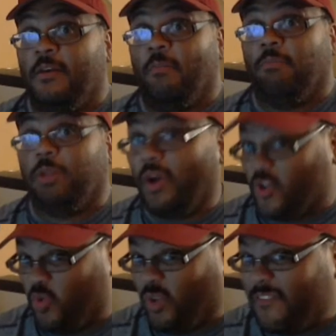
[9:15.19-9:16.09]
Blowing a
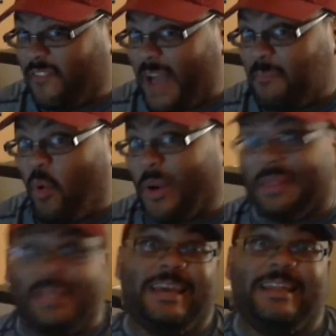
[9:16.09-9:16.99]
25-point
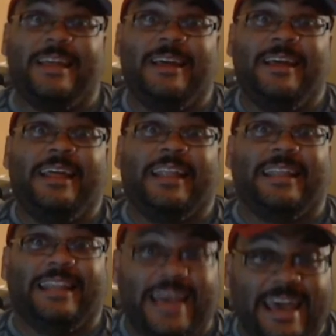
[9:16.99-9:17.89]
lead
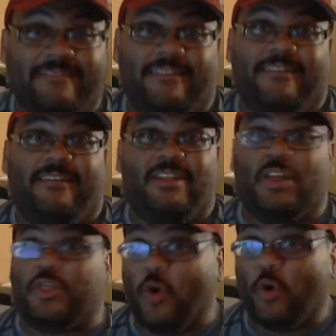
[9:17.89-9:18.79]
late in the
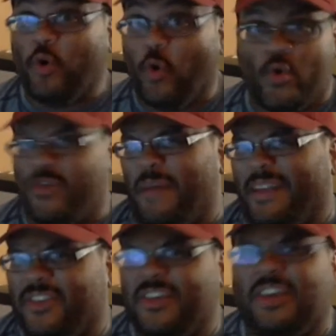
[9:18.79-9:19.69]
third quarter with
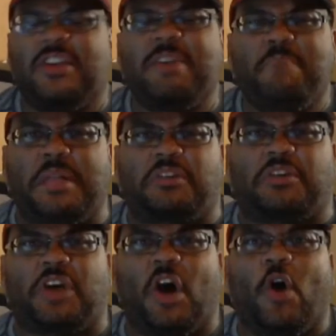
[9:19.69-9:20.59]
about 16 minutes
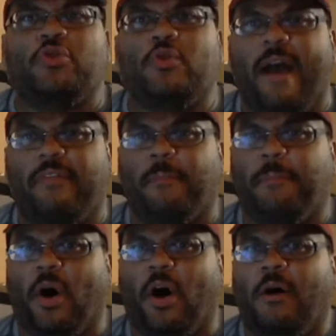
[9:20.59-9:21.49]
to go, and you have the
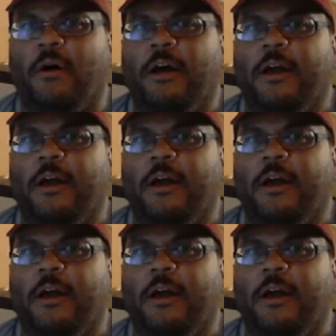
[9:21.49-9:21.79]
ball.